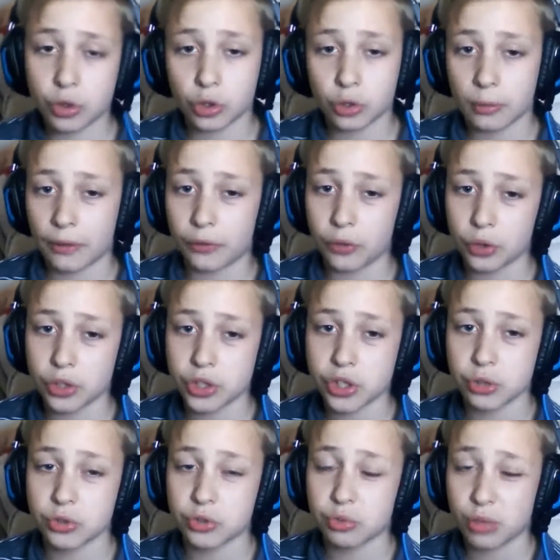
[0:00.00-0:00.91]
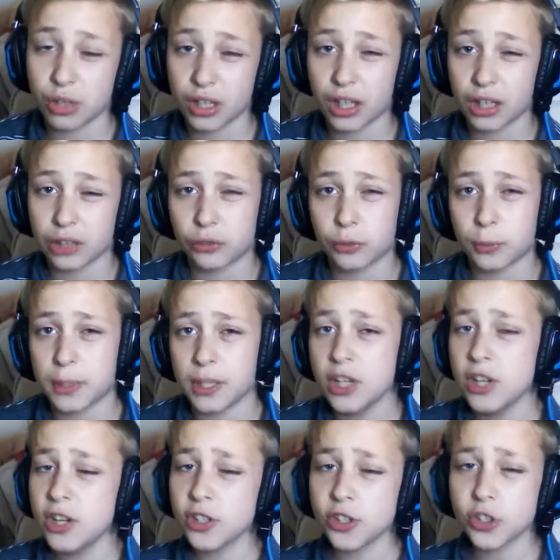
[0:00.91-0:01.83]
didn't record my voice, so it's really
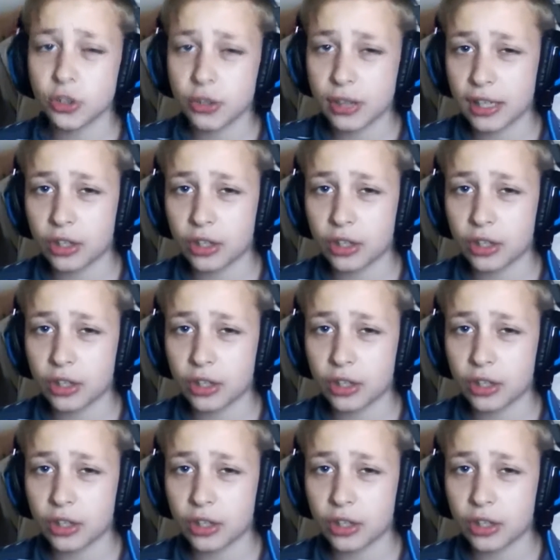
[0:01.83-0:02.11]
hard for me.